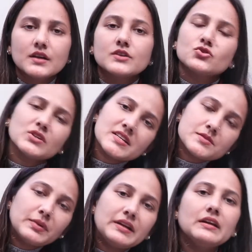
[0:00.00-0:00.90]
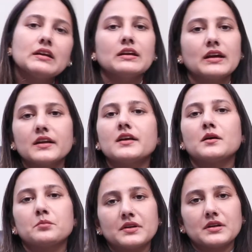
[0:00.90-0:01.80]
So yes, bleeding can
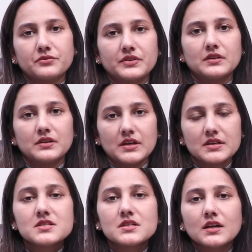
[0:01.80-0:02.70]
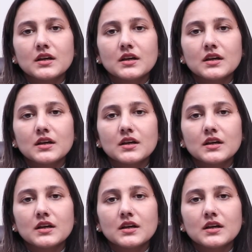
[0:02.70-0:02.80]
happen after the test.